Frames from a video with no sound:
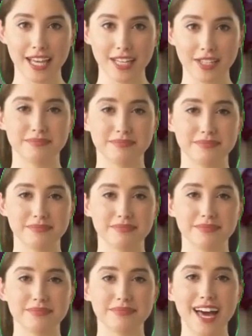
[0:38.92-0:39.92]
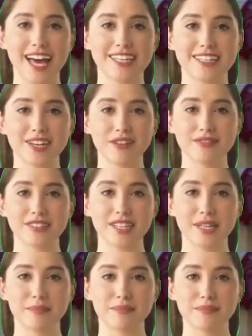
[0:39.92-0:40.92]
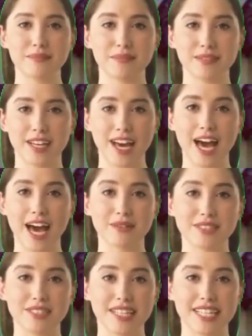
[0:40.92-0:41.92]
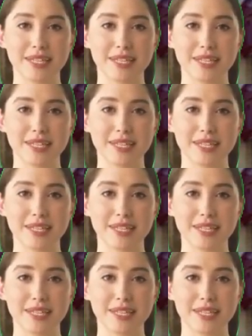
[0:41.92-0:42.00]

Family stay in Southampton before a cruise. Our